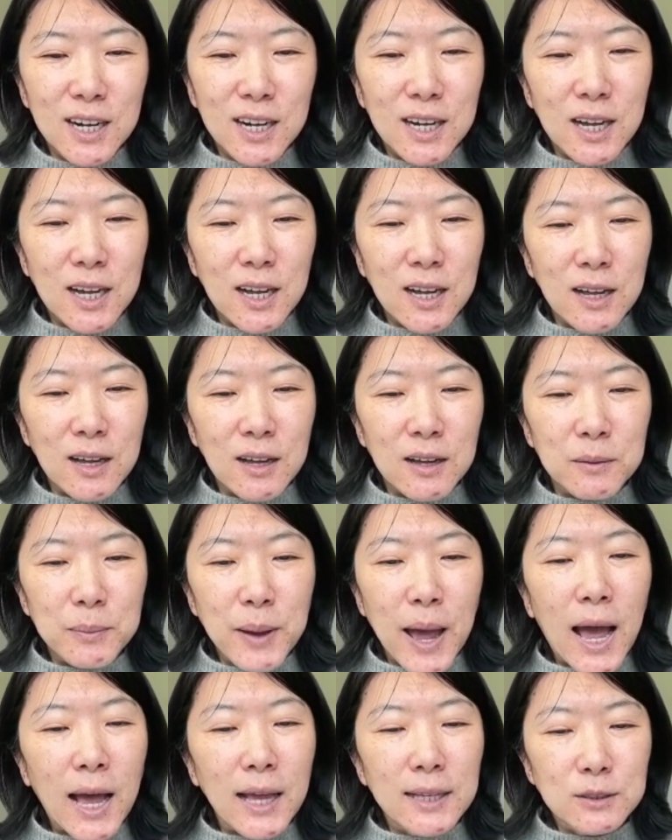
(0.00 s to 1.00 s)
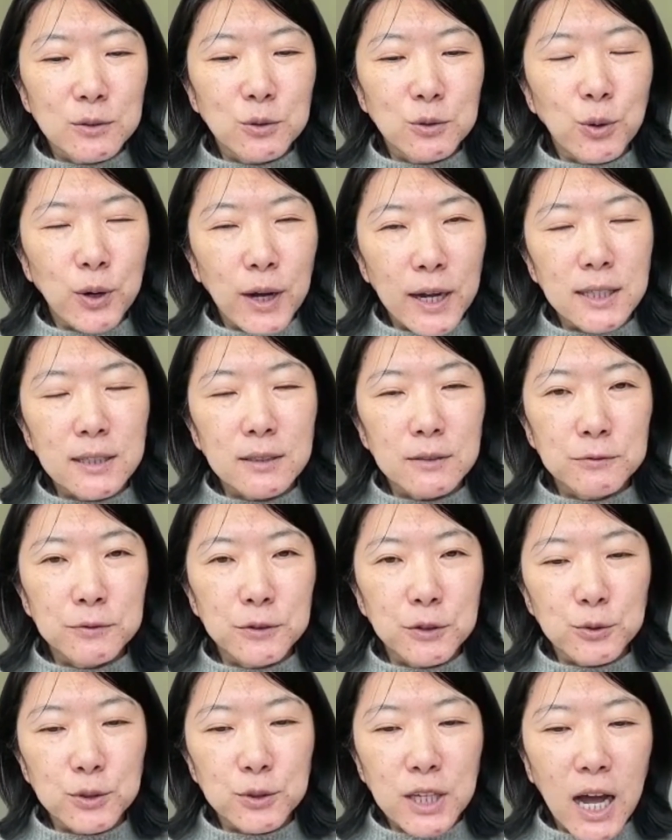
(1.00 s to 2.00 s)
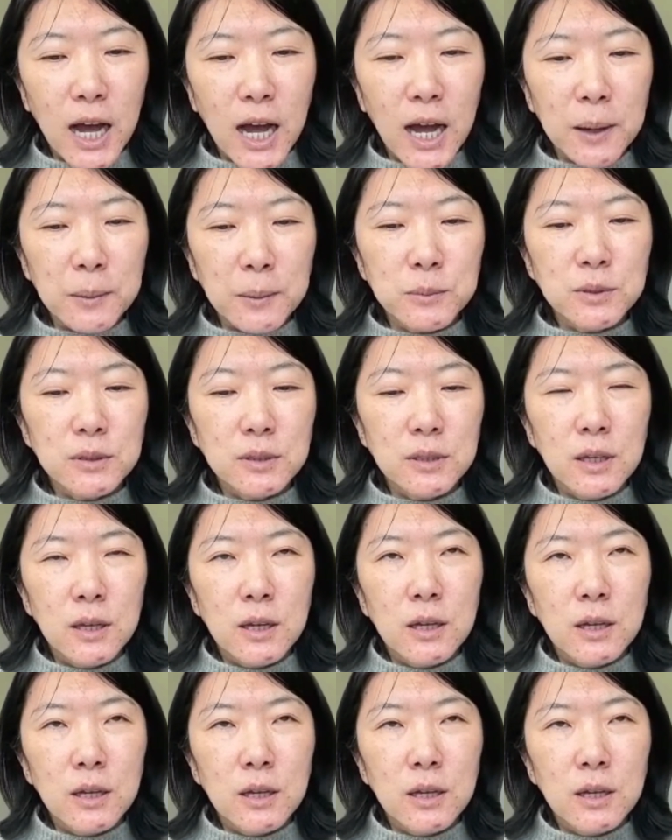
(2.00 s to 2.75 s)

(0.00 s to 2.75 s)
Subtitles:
path quite a few times.